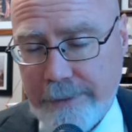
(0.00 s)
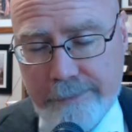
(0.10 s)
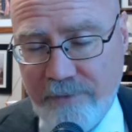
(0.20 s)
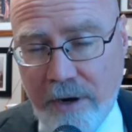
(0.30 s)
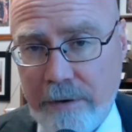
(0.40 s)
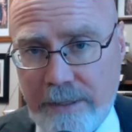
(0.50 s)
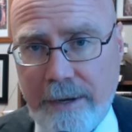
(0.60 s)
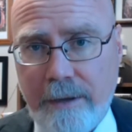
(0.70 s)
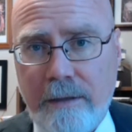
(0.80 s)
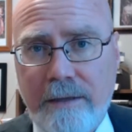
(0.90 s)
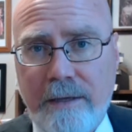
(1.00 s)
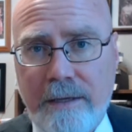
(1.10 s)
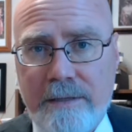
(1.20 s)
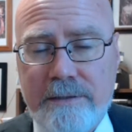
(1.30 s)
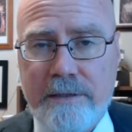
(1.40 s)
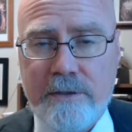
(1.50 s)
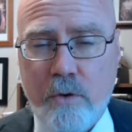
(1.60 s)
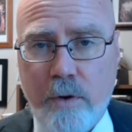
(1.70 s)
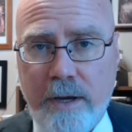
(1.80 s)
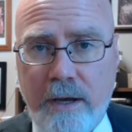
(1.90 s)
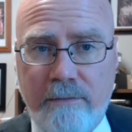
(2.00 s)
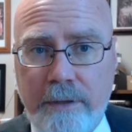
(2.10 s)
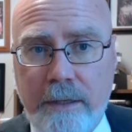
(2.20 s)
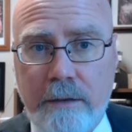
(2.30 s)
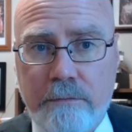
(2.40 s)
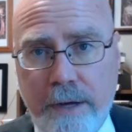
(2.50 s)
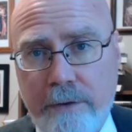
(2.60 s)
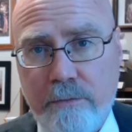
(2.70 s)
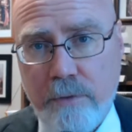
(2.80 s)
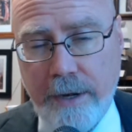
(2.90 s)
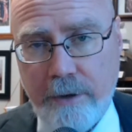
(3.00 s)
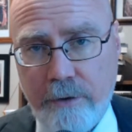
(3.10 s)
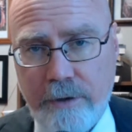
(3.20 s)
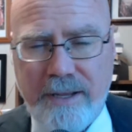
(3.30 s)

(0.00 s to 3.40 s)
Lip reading: fairy tale is the story of Little Red Riding Hood.